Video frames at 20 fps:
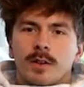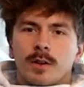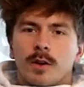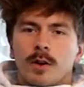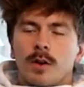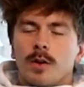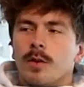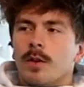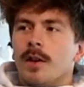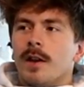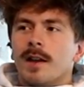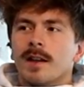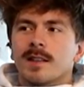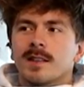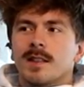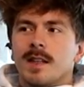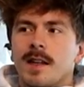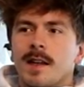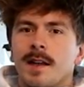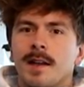so the
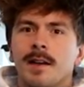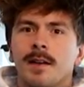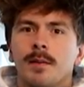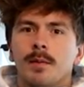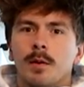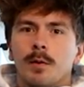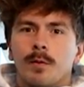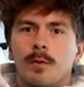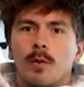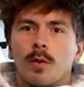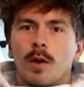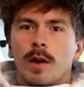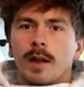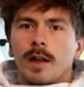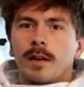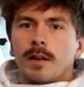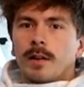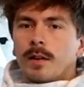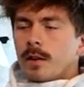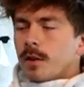next thing before I
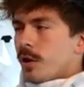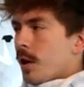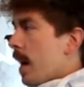get to the